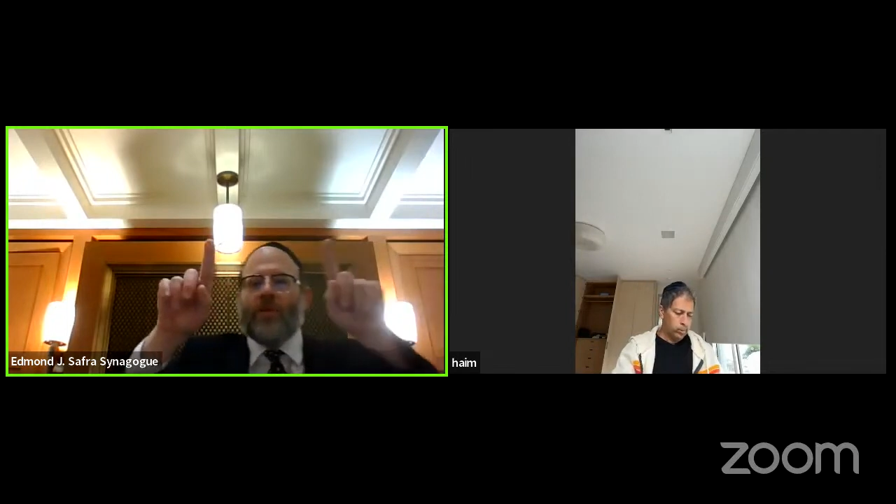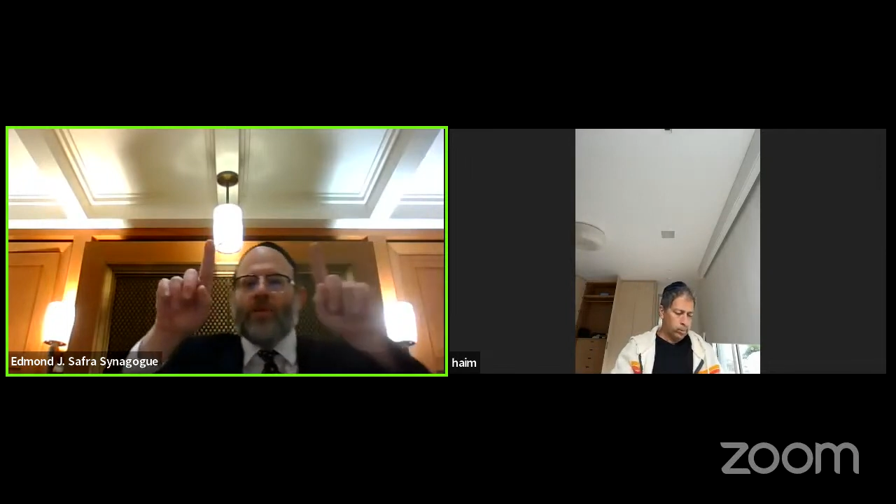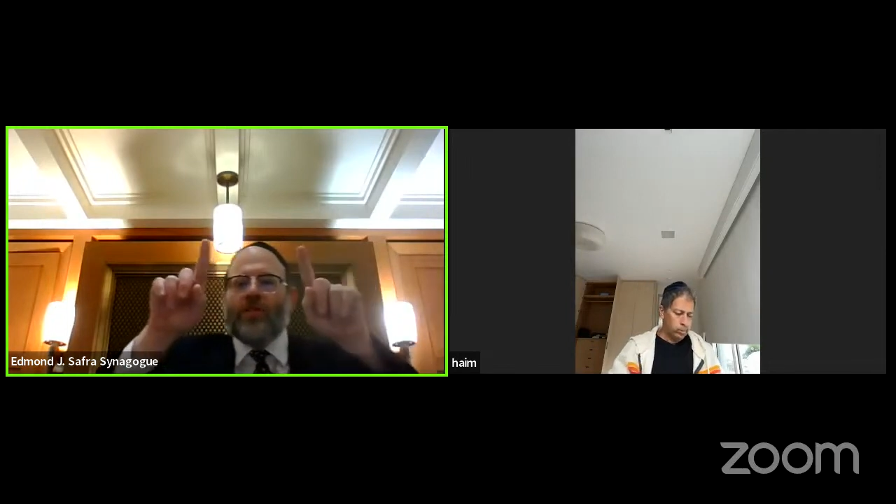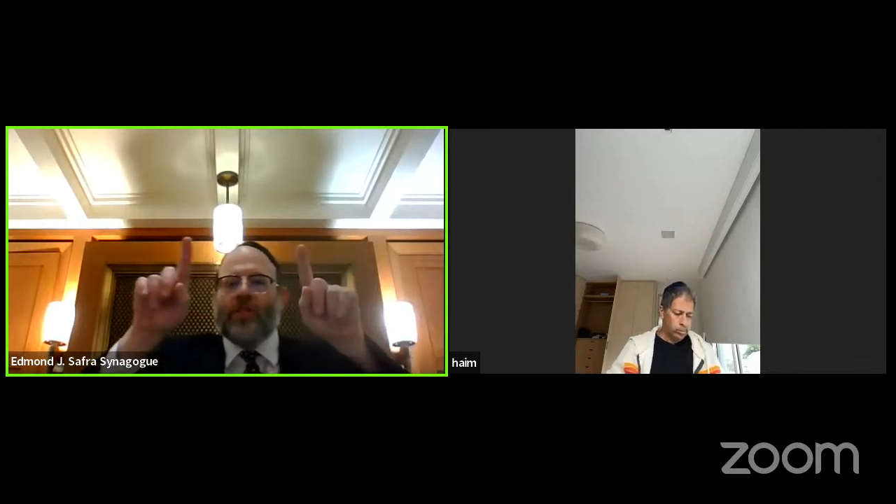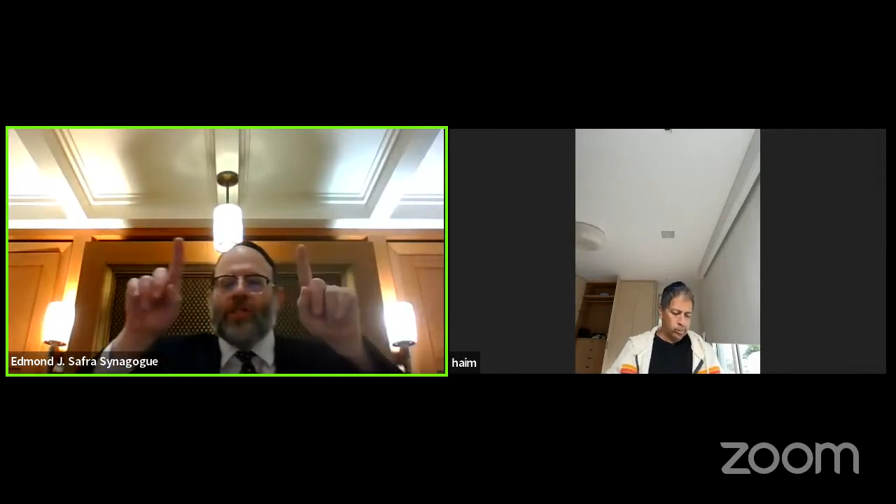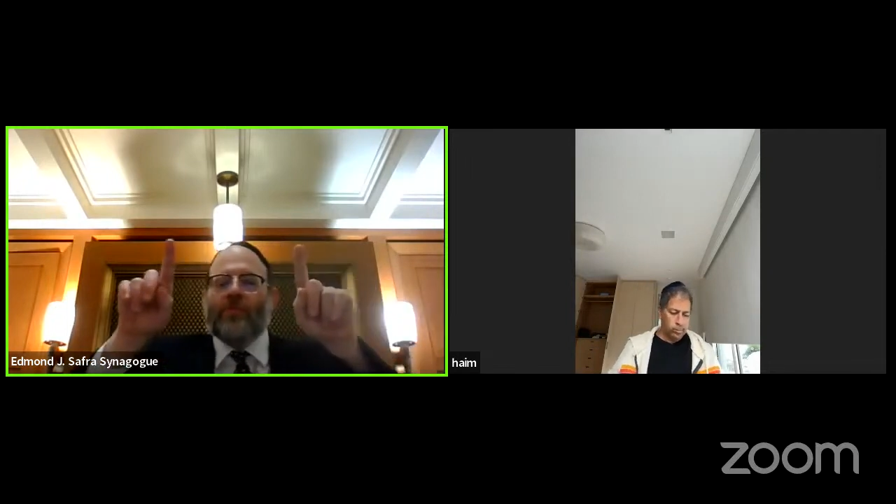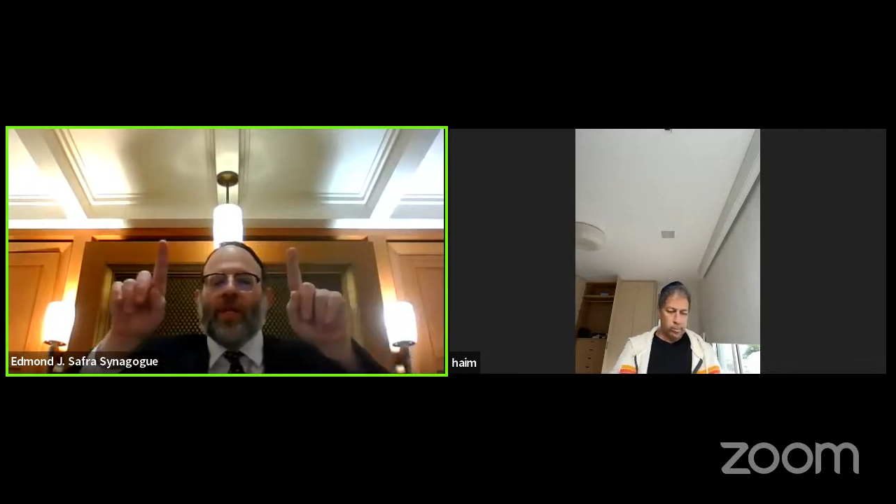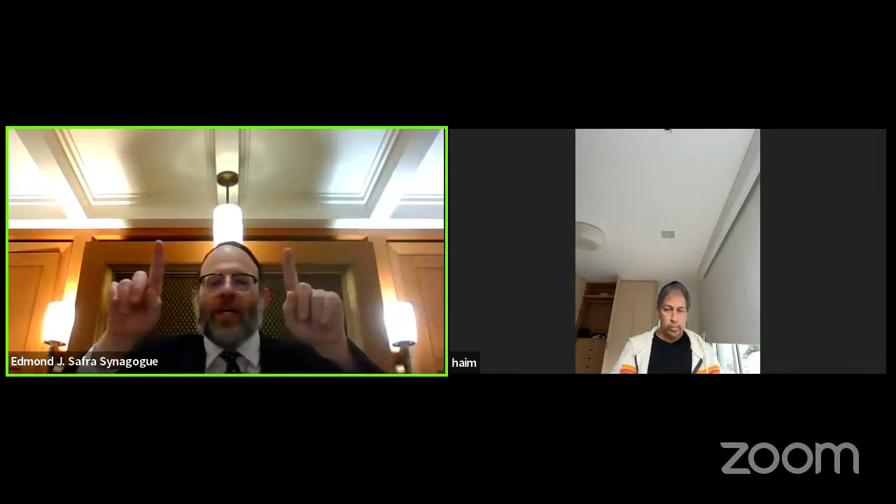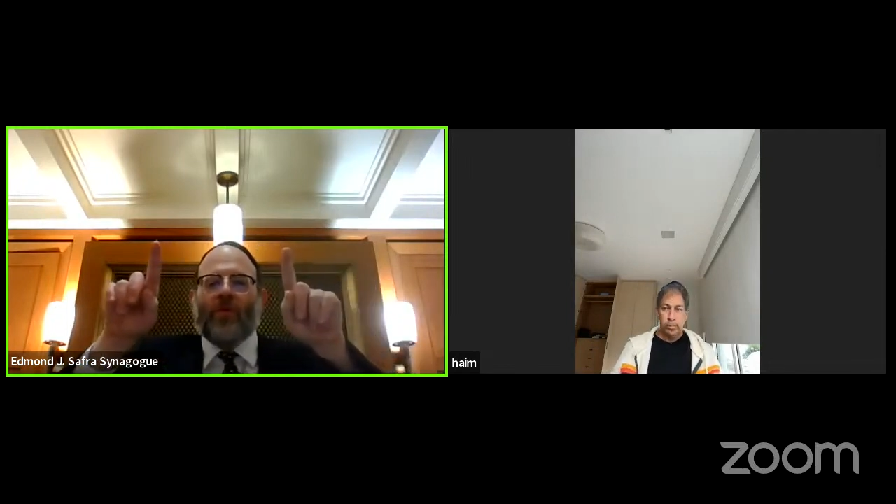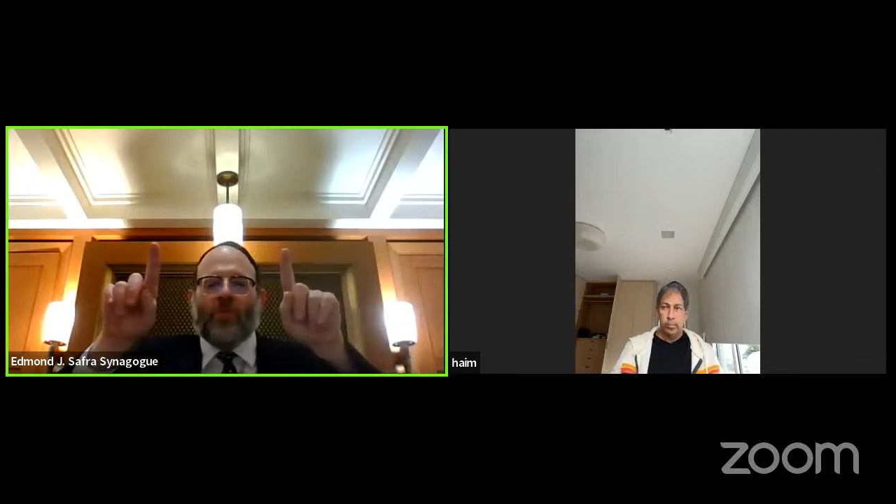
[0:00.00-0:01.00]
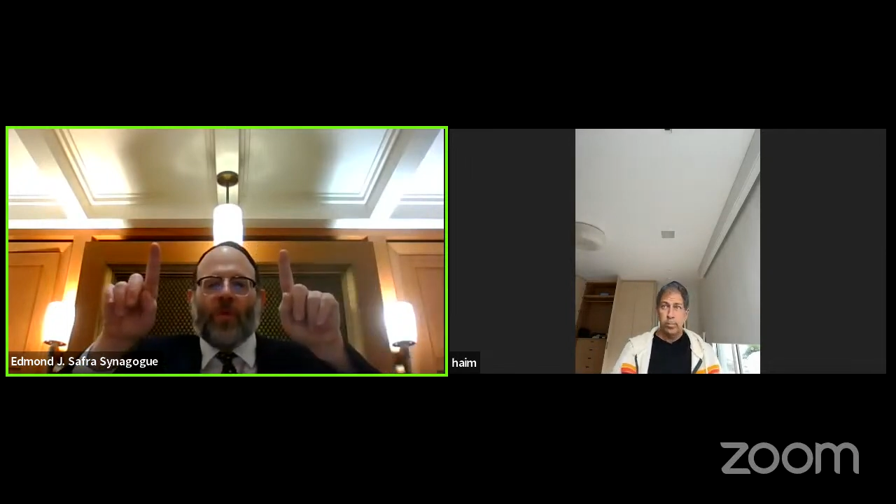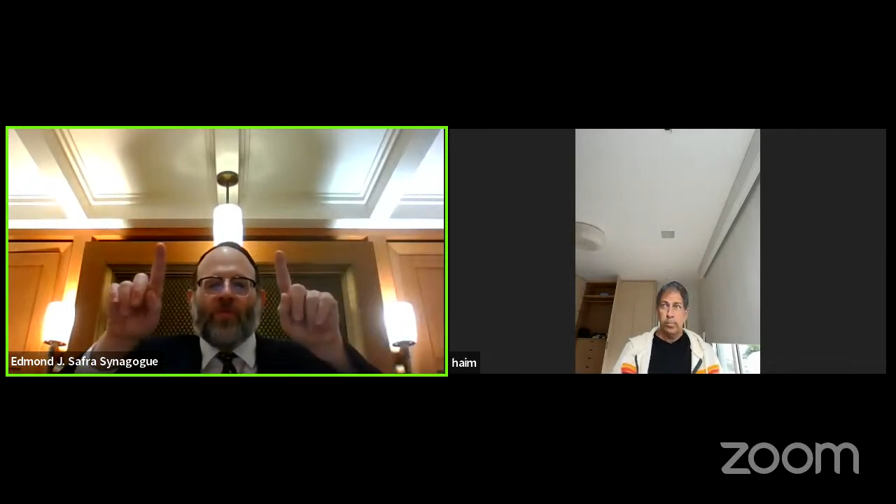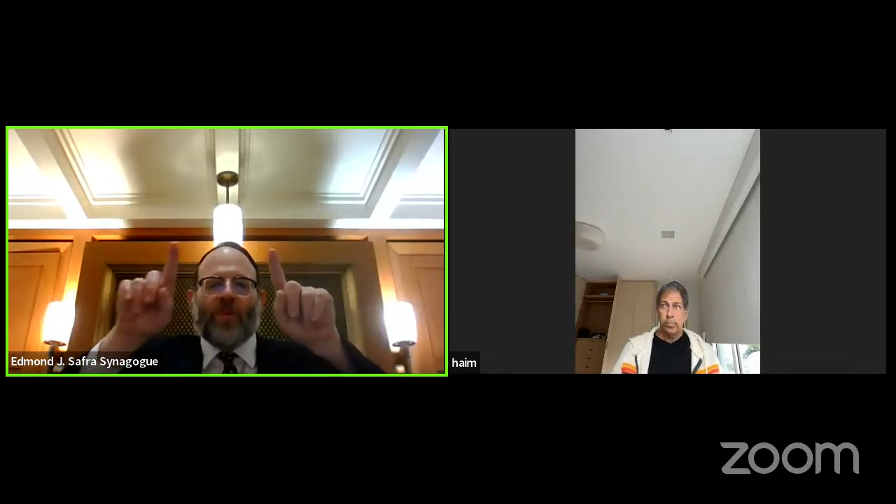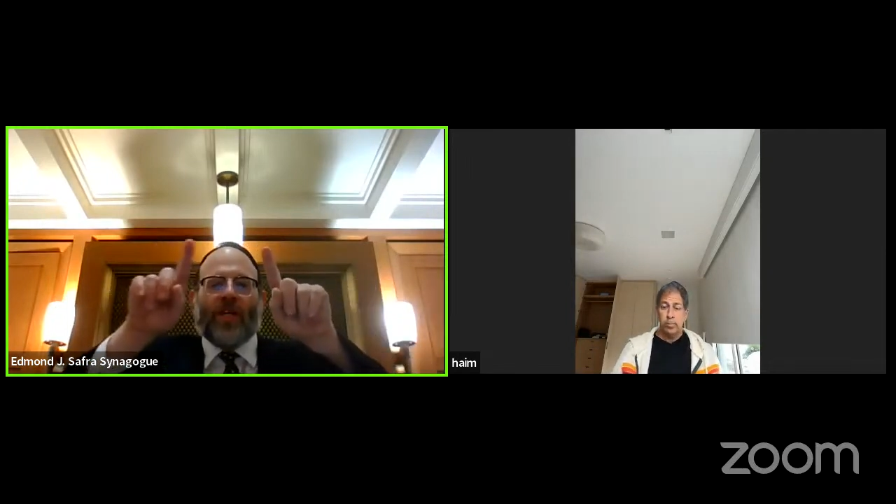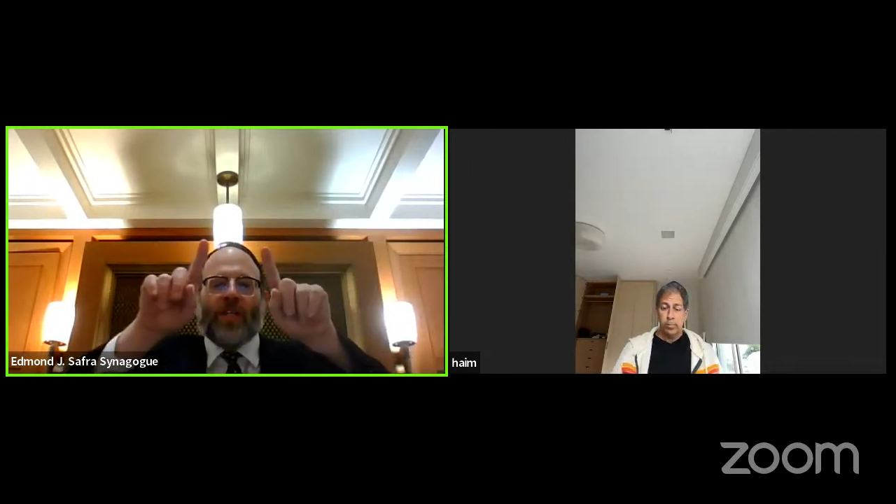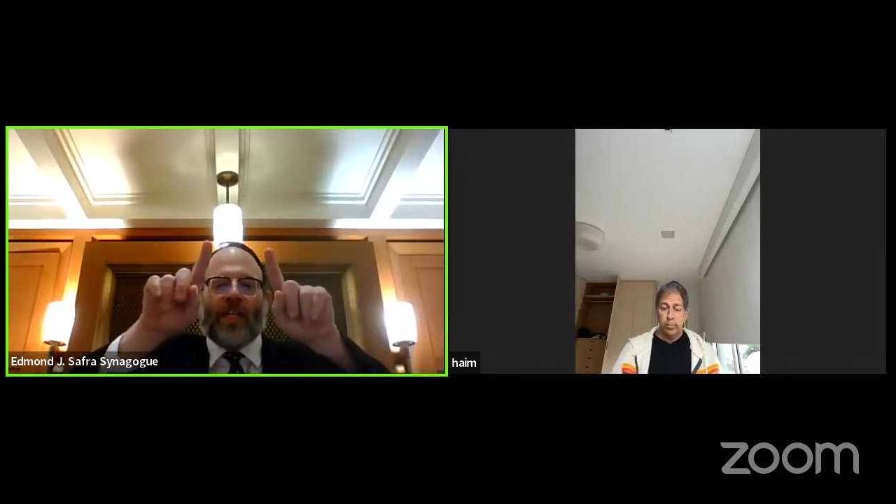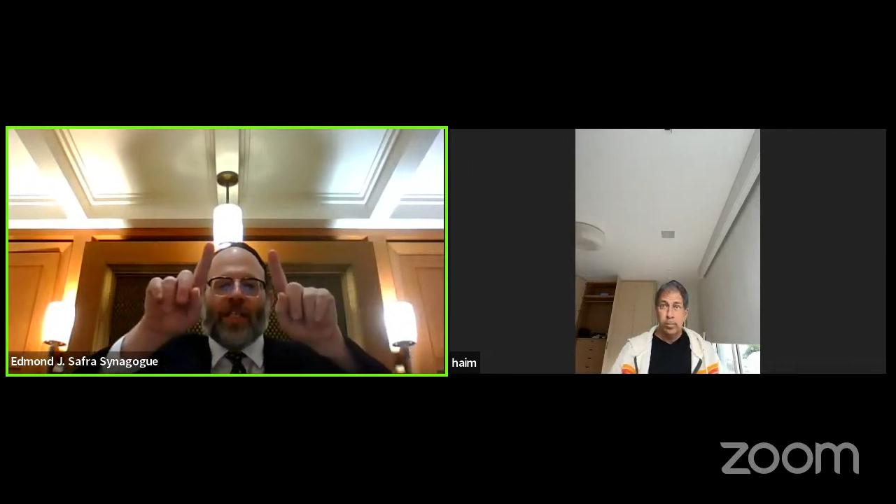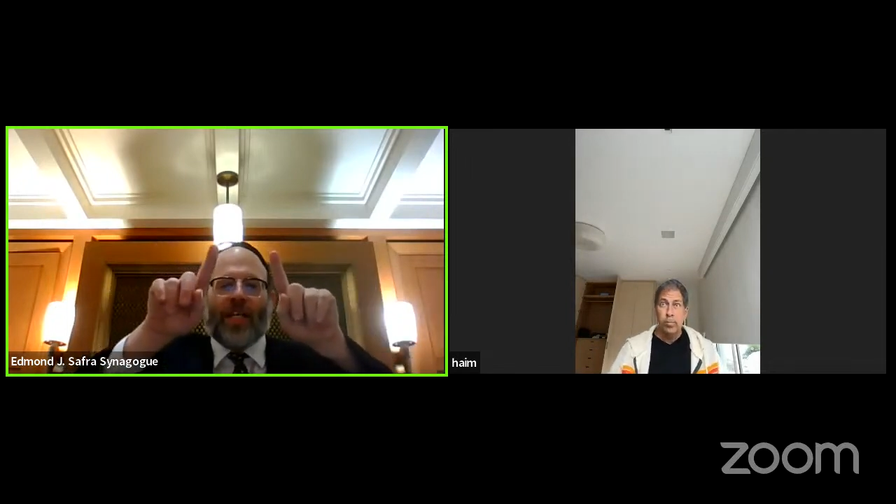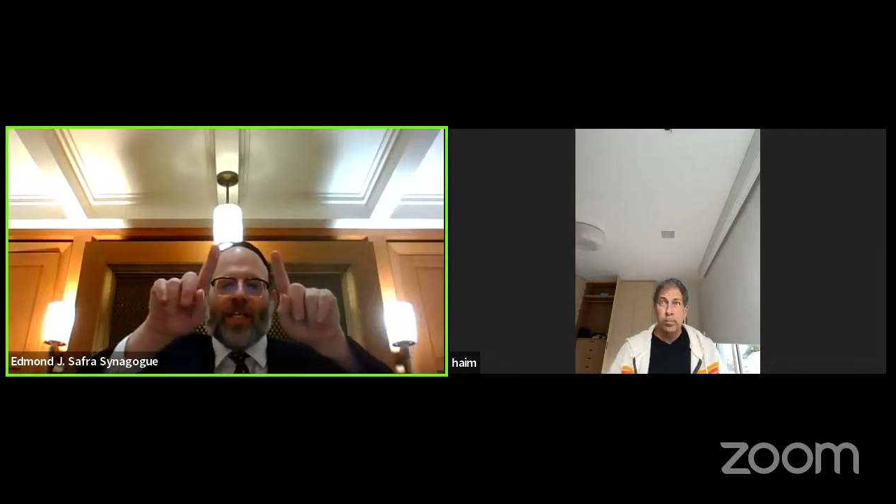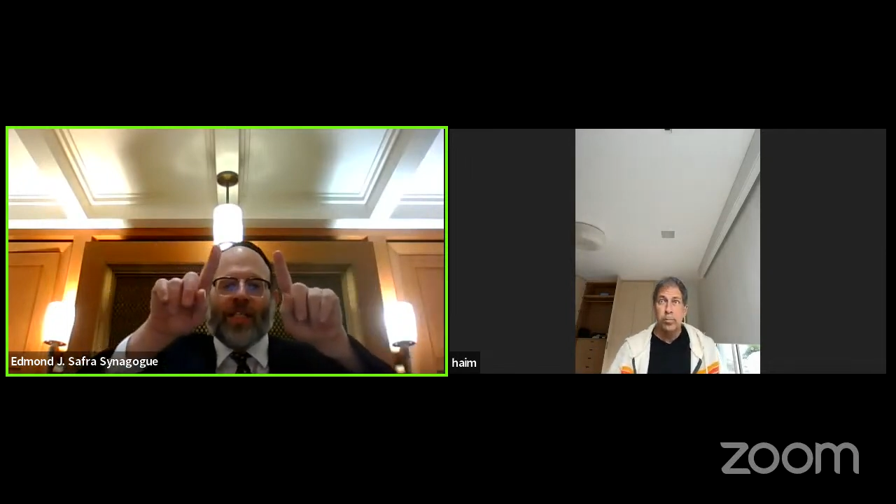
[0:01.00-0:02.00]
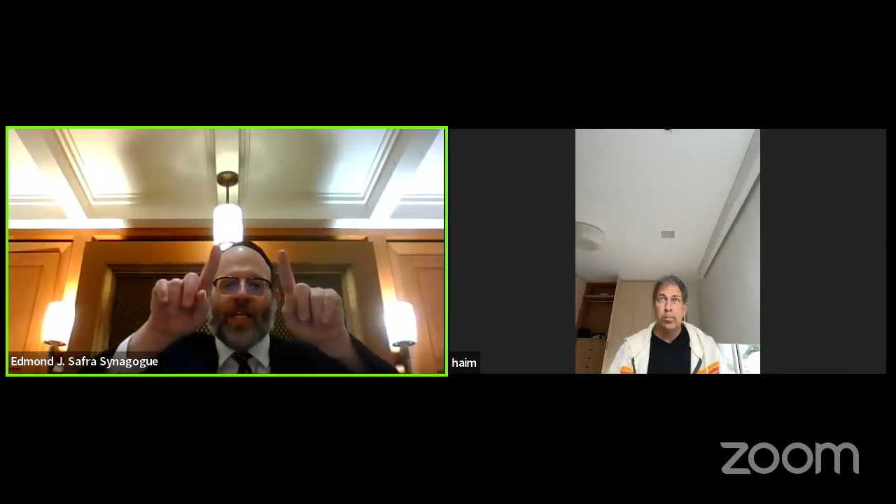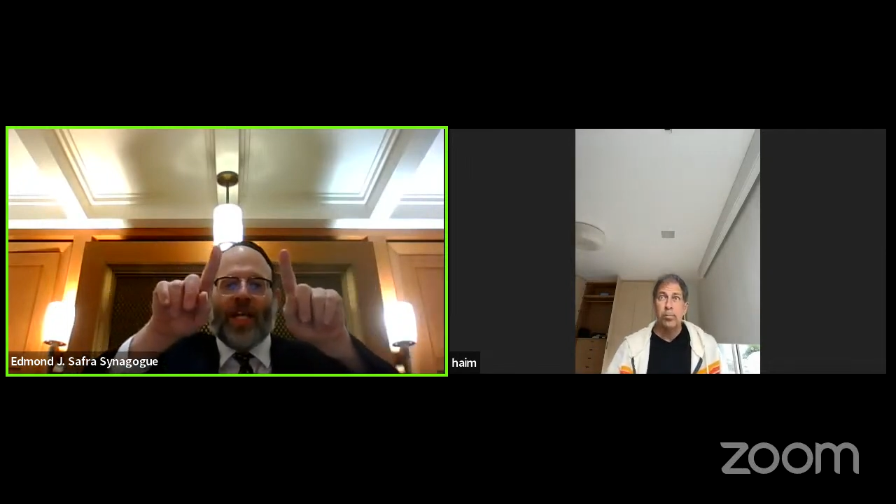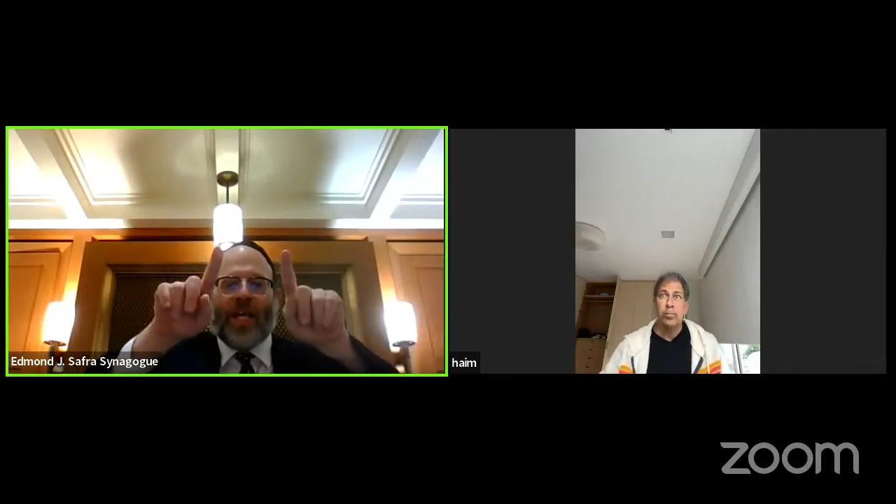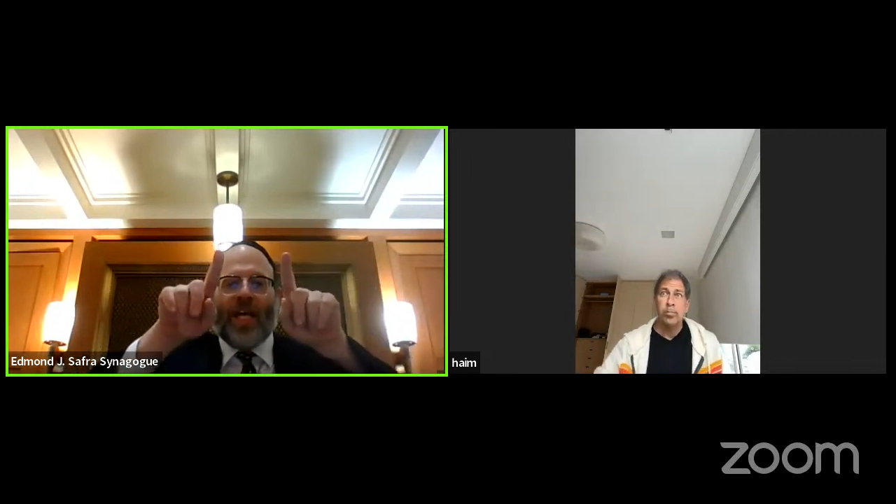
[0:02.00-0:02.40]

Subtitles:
to display it with my fingers like this.